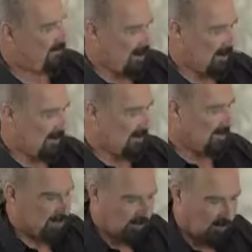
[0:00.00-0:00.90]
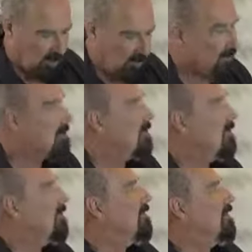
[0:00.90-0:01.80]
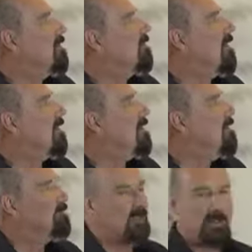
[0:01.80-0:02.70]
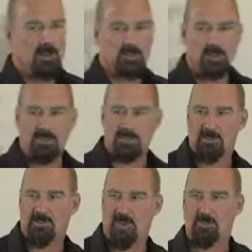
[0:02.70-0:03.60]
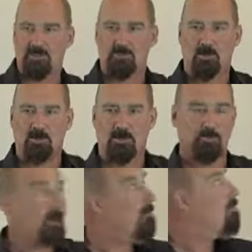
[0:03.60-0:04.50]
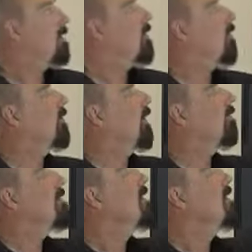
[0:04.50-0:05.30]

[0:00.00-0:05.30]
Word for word: vague, and it's Stephen Covey's use of this, right? And I think this is a famous model you probably all know.